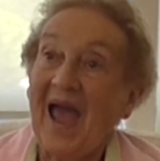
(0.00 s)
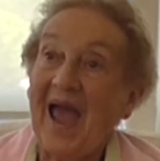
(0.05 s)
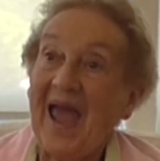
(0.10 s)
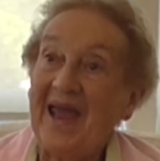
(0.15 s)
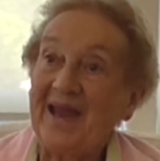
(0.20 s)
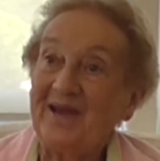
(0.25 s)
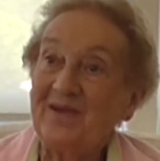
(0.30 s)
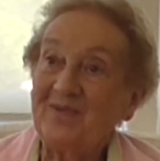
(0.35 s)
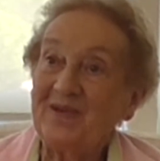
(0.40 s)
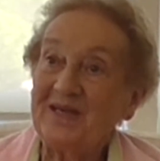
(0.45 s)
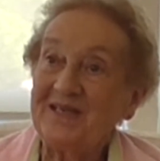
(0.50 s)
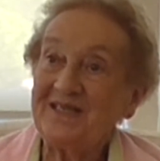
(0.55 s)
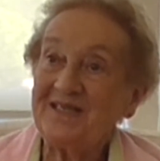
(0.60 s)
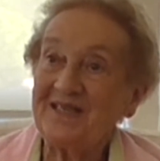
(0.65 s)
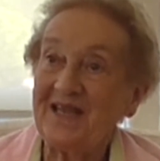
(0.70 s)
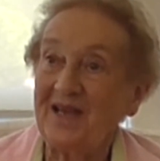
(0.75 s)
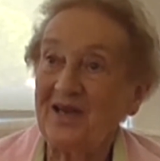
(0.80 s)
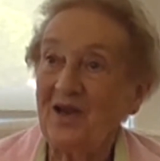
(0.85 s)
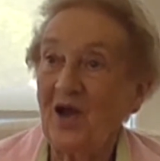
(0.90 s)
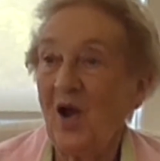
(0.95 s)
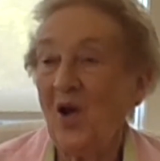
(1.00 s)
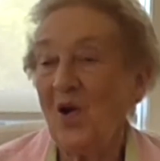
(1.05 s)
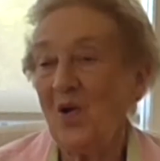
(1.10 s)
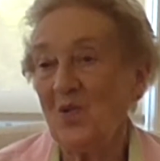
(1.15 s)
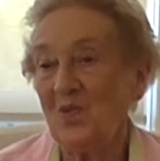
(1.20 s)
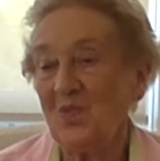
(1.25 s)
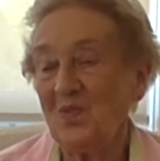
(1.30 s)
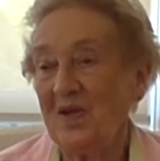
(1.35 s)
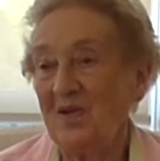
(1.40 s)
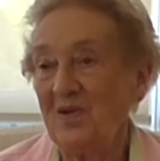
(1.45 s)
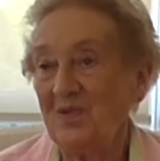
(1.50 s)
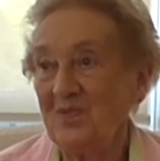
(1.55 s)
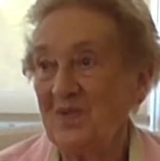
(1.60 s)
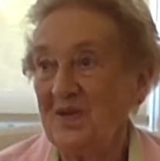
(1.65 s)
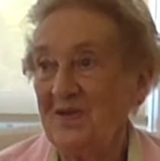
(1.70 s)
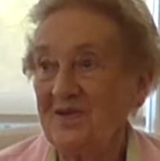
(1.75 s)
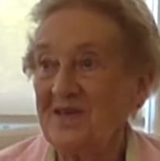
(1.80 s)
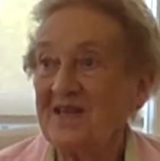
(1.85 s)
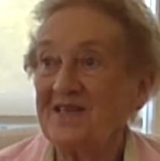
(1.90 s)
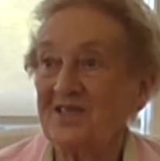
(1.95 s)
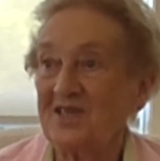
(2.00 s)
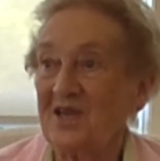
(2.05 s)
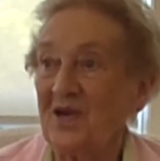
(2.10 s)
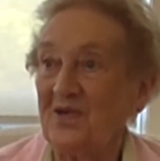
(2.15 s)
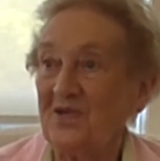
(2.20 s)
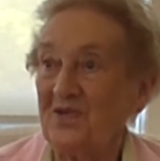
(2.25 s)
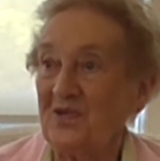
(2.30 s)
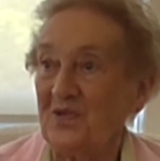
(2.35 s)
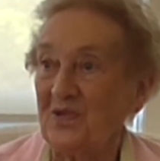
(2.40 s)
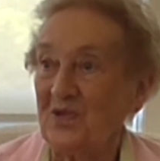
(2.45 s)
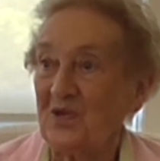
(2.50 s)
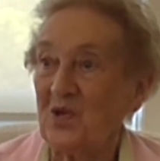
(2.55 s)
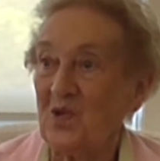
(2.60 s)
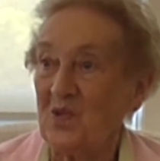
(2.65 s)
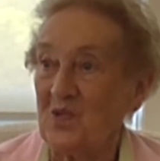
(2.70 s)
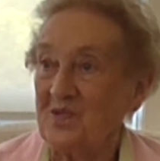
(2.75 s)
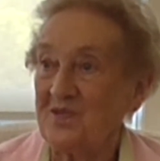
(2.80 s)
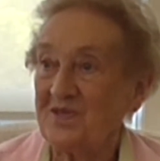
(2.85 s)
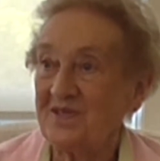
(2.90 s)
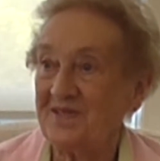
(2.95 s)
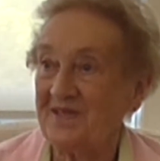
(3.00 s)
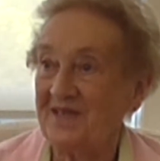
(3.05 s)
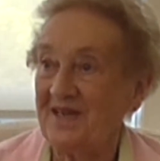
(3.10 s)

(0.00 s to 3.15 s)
And we said, oh, well, we'll just go and do the course.